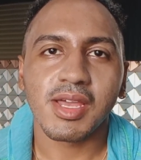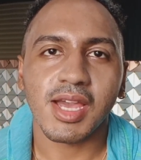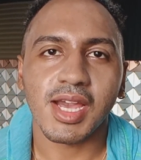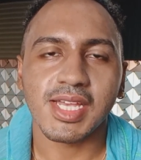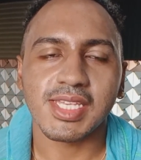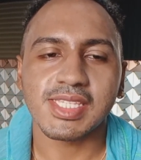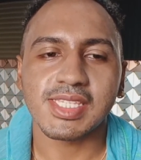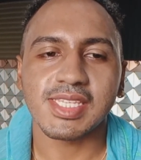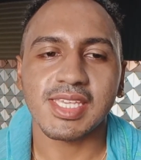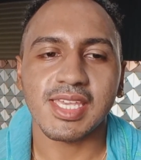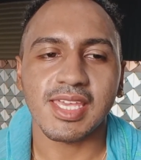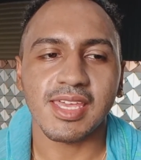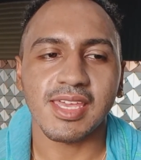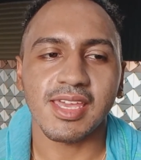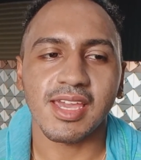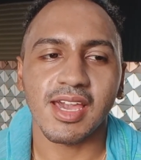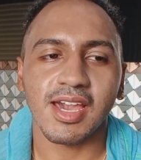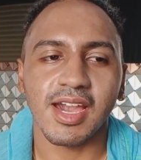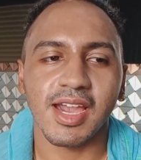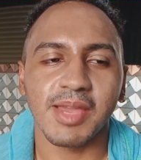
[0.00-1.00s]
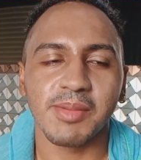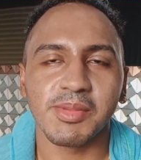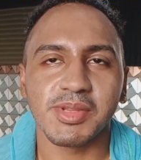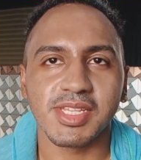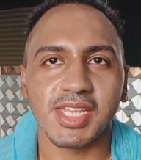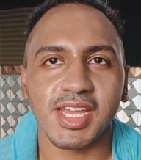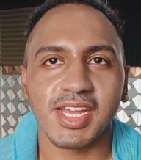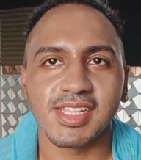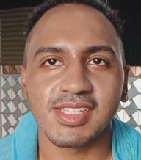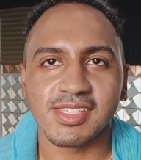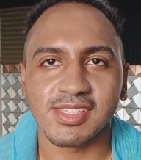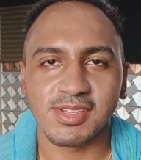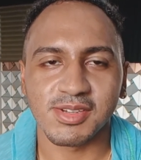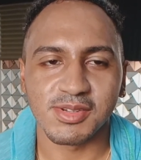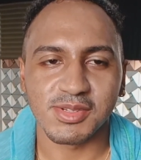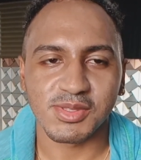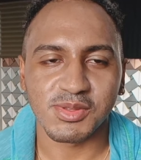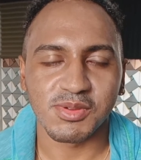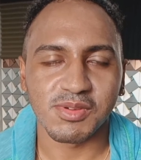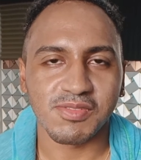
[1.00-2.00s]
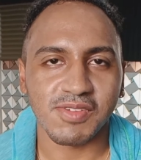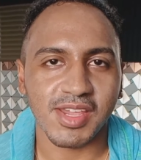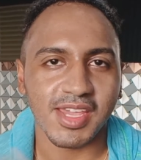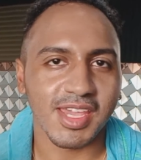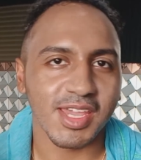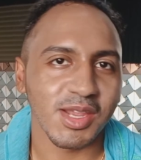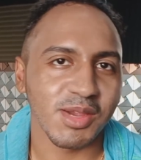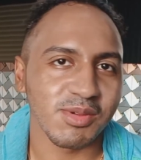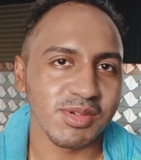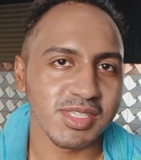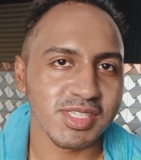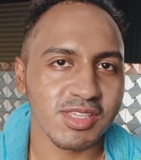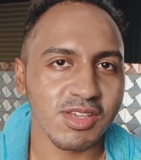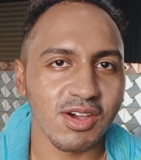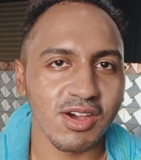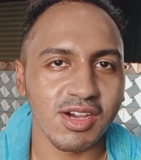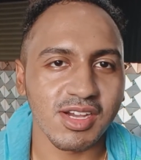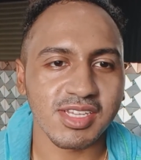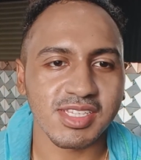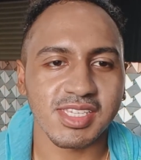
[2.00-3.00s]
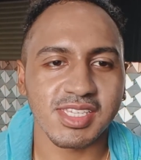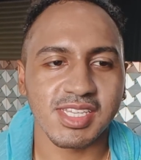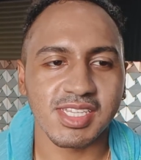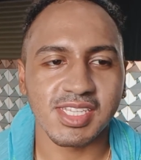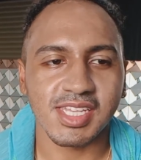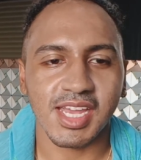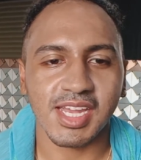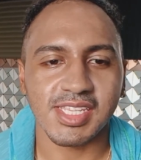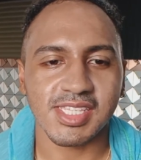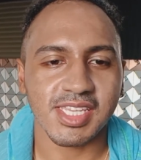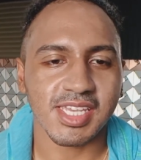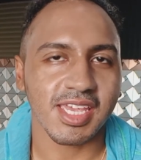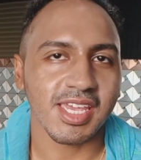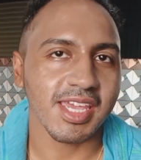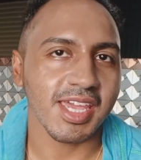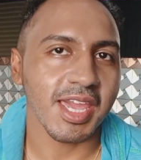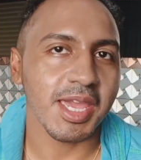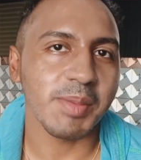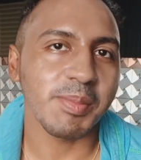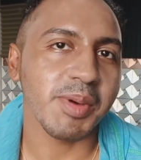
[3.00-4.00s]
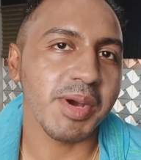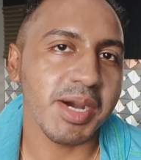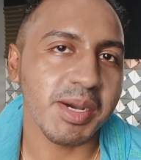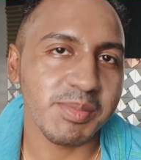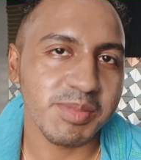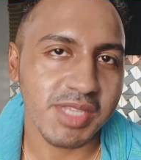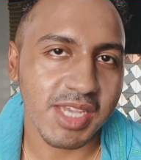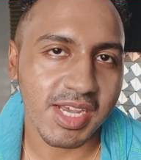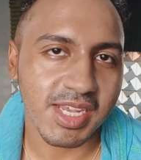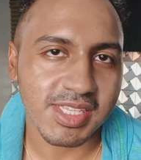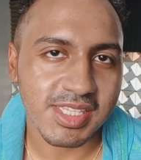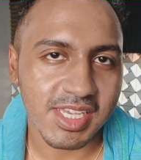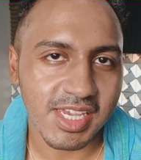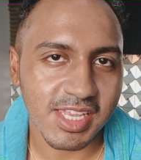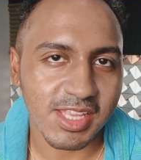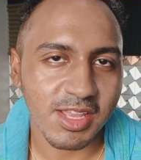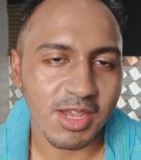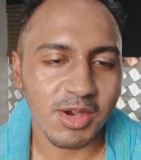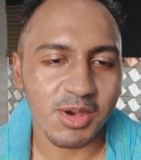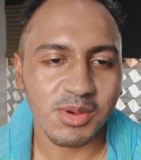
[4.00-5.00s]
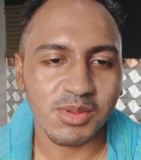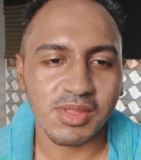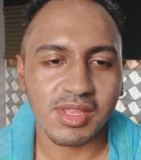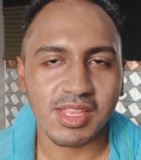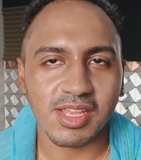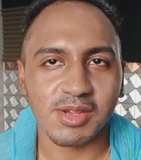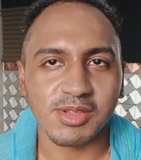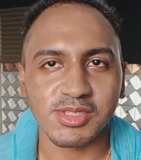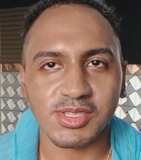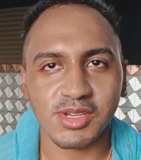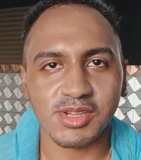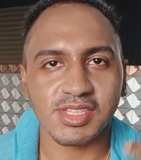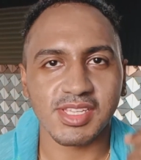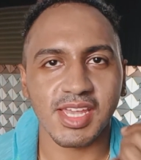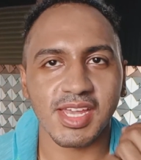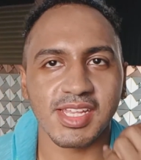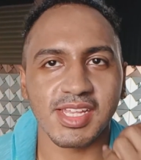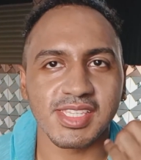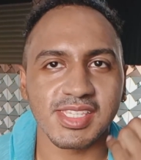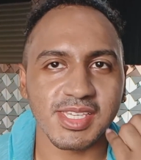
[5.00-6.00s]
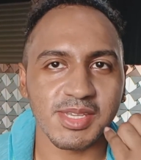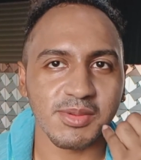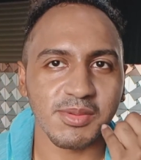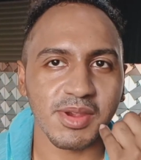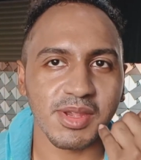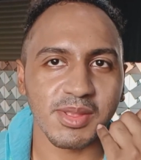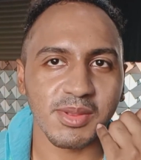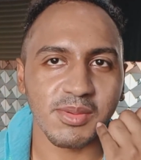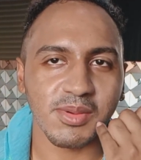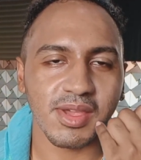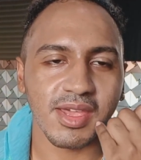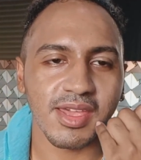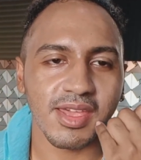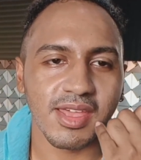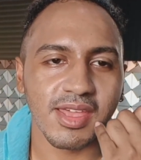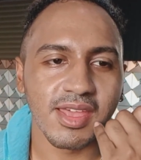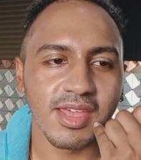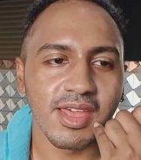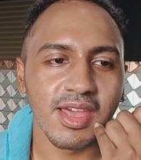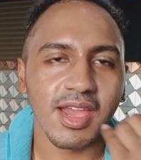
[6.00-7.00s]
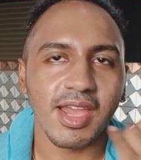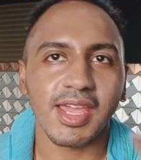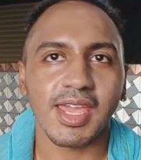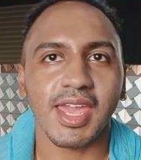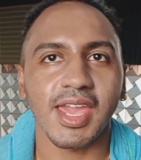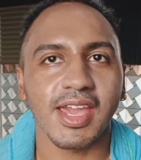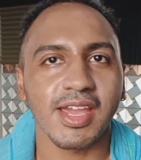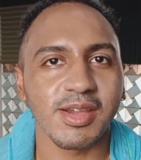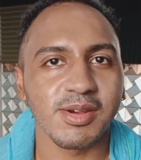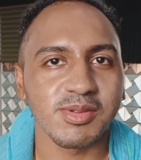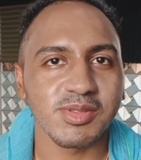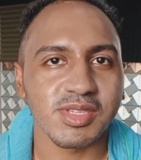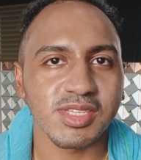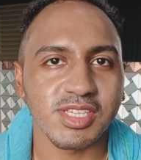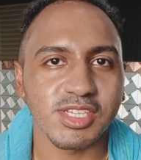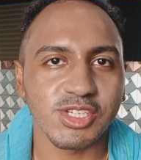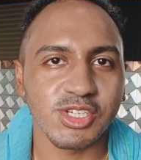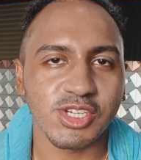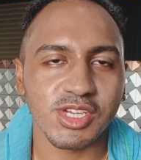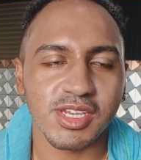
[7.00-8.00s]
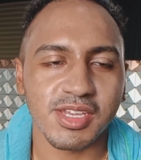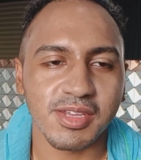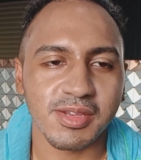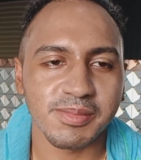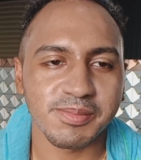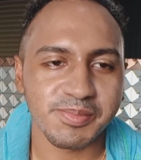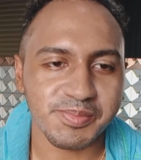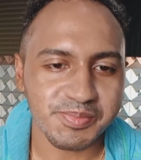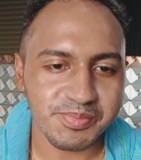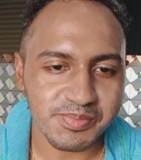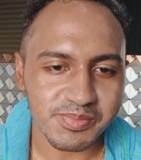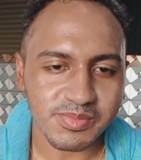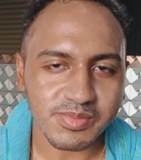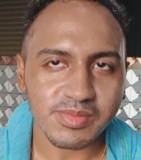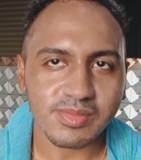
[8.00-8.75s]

Kasi I'm a dancer. So if I hear a song to the dance, like a K-pop dance, I know, then I'll start dancing right away. I can't go to the gym.